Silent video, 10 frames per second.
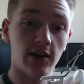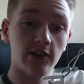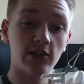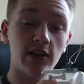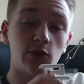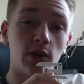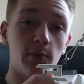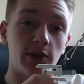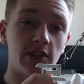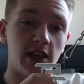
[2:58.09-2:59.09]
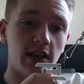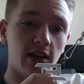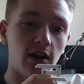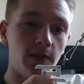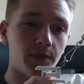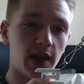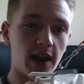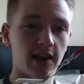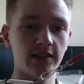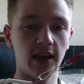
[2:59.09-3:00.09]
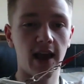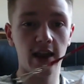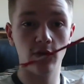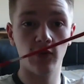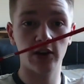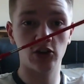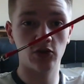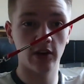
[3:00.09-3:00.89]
So this one in particular has a red string